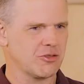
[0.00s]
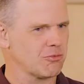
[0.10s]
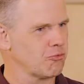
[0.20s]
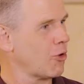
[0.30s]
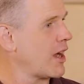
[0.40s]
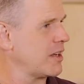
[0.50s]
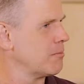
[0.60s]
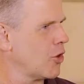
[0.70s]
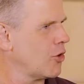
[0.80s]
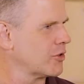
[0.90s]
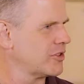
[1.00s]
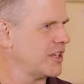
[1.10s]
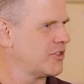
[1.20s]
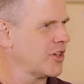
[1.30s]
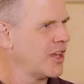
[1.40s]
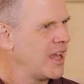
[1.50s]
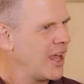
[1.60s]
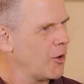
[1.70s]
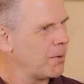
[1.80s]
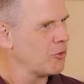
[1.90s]
It's writing blogs, it's
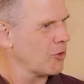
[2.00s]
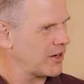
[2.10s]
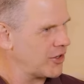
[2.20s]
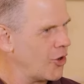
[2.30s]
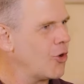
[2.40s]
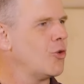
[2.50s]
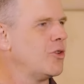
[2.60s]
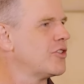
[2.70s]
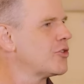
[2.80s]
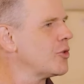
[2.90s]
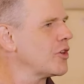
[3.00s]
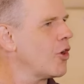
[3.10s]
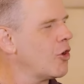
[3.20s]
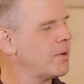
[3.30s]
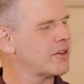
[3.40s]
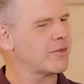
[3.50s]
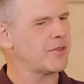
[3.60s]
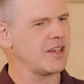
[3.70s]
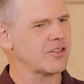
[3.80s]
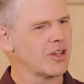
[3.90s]
helping write code, it's doing a whole bunch of
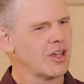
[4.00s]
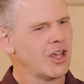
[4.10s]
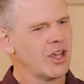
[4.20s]
things.